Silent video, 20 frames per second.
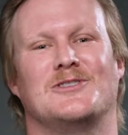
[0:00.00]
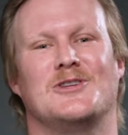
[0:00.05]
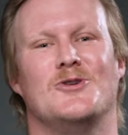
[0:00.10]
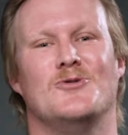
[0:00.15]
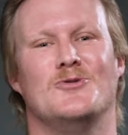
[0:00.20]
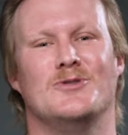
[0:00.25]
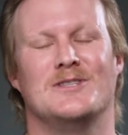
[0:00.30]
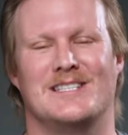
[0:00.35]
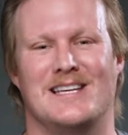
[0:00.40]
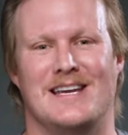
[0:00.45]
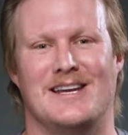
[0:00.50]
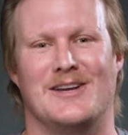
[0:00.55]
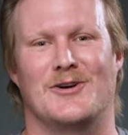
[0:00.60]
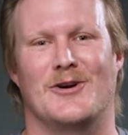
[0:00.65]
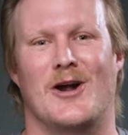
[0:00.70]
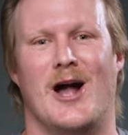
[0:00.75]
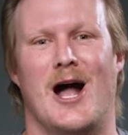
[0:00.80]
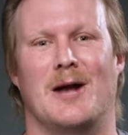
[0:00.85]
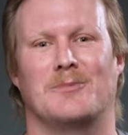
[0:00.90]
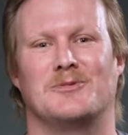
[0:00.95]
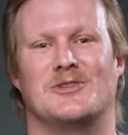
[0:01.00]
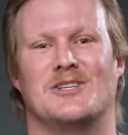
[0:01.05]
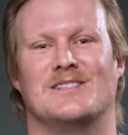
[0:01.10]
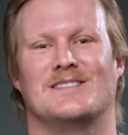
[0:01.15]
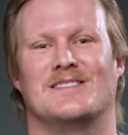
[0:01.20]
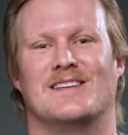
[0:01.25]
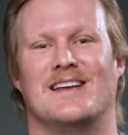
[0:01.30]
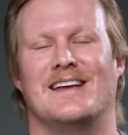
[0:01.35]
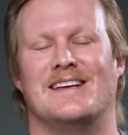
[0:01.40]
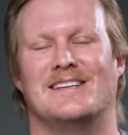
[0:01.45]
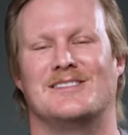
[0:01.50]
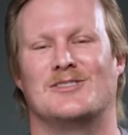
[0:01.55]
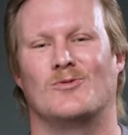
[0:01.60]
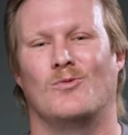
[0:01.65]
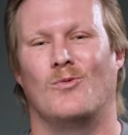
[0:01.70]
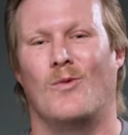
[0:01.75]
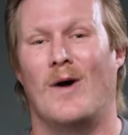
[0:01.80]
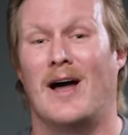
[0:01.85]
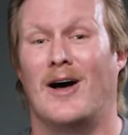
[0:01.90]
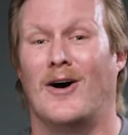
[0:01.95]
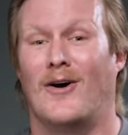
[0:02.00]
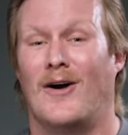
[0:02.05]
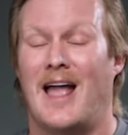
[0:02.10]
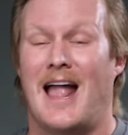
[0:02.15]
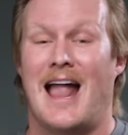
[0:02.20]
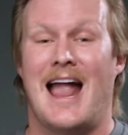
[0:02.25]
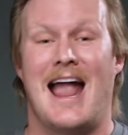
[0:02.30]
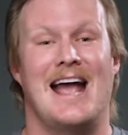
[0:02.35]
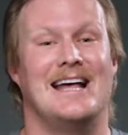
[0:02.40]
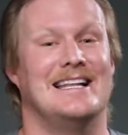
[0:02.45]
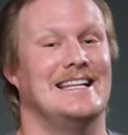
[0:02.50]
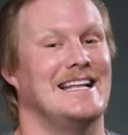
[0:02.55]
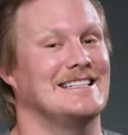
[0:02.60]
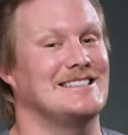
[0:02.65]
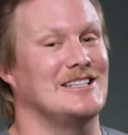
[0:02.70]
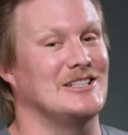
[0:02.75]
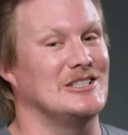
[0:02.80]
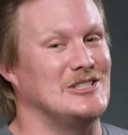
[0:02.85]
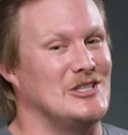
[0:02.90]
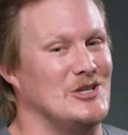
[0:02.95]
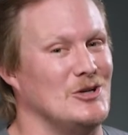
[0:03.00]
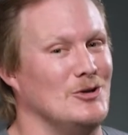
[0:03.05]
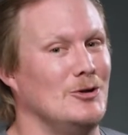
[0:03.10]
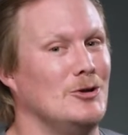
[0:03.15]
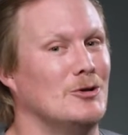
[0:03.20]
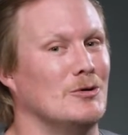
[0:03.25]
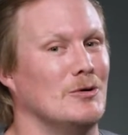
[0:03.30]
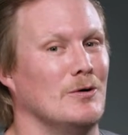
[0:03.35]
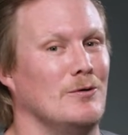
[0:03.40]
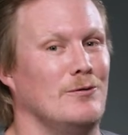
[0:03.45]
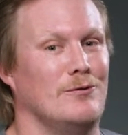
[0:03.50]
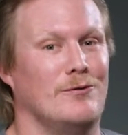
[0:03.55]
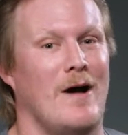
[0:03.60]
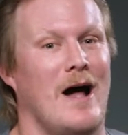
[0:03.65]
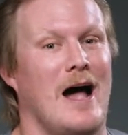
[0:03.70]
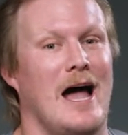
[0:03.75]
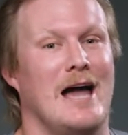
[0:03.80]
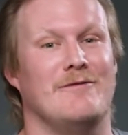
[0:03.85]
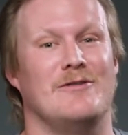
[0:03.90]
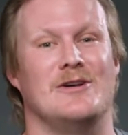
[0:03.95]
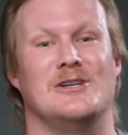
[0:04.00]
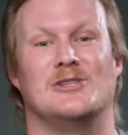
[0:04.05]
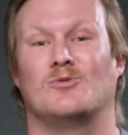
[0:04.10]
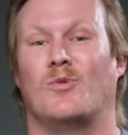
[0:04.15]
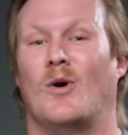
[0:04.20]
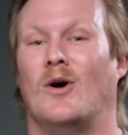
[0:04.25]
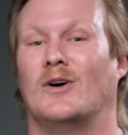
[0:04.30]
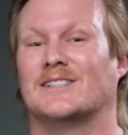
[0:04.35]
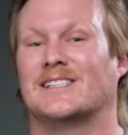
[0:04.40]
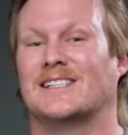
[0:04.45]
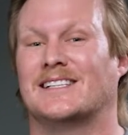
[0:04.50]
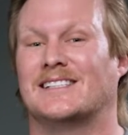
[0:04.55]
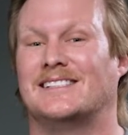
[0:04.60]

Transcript: 2 senior options as well, and that's a 2 through 5 as well as a